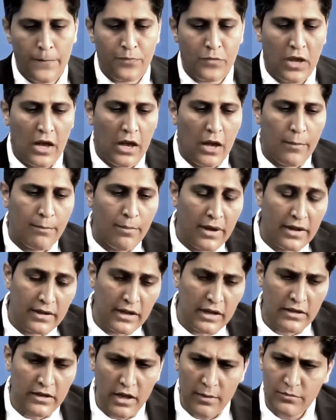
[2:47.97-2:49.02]
But
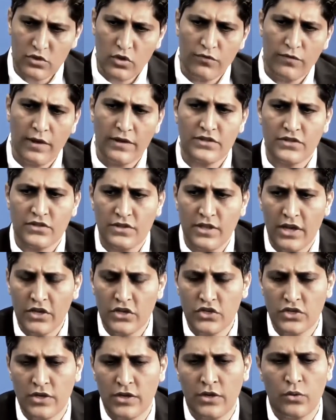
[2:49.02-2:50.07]
in terms of
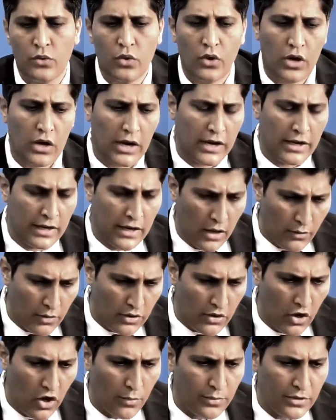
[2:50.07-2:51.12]
legislation, in our
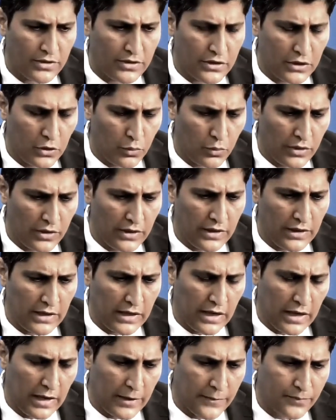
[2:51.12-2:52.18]
committee, we
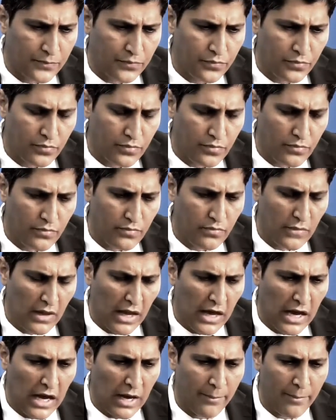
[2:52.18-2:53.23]

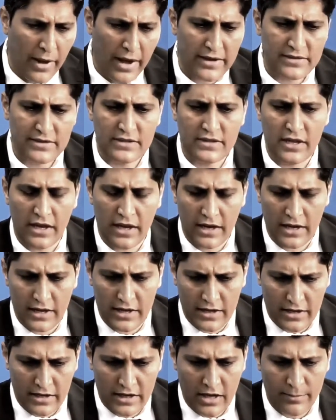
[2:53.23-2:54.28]
passed
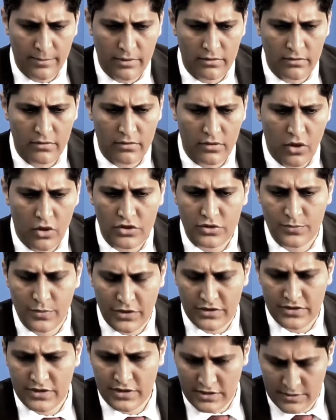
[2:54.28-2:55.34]
a couple laws
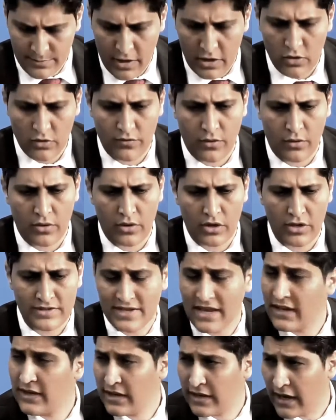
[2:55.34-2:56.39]
because it's part of our
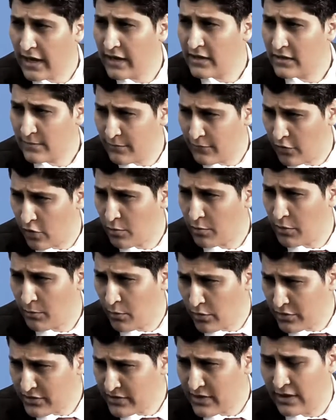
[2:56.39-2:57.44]
syndicate, forming
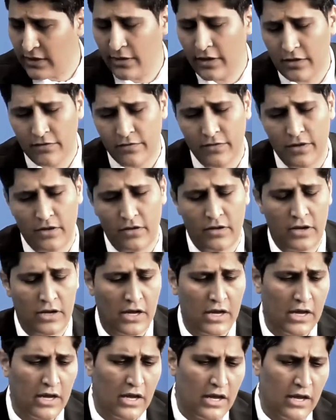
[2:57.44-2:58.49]
more a
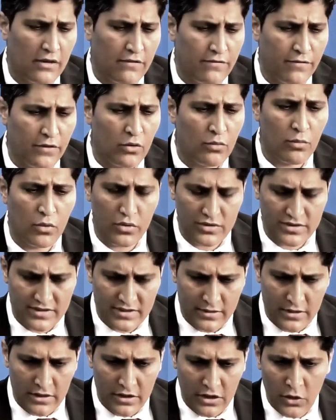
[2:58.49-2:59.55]
few more
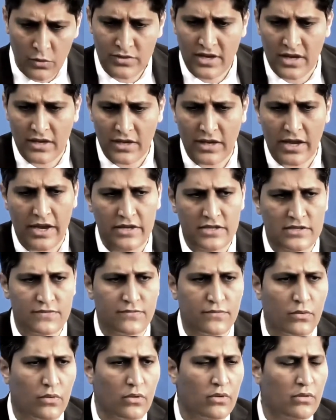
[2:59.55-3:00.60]
new syndicates
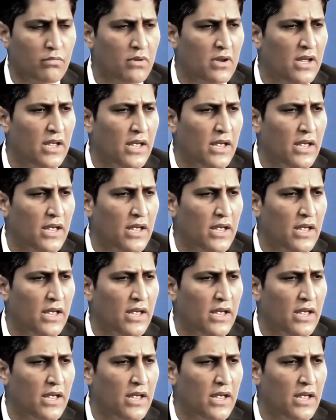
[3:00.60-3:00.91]
for